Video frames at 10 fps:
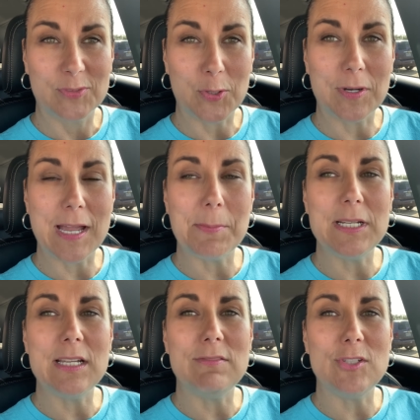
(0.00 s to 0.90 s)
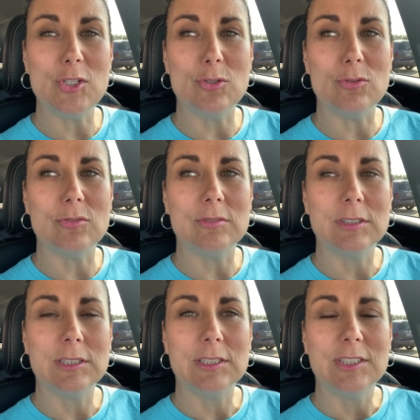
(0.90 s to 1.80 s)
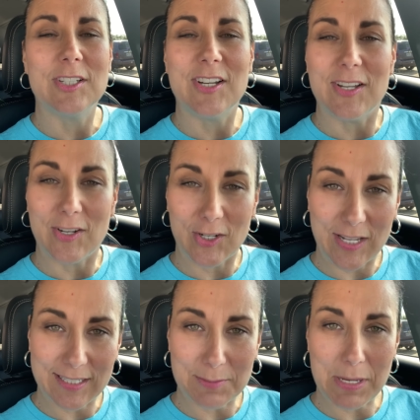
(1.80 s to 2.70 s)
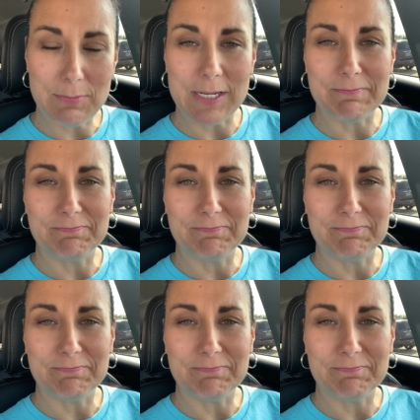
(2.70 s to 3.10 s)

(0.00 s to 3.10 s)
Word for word: Or how many of you are like the baby?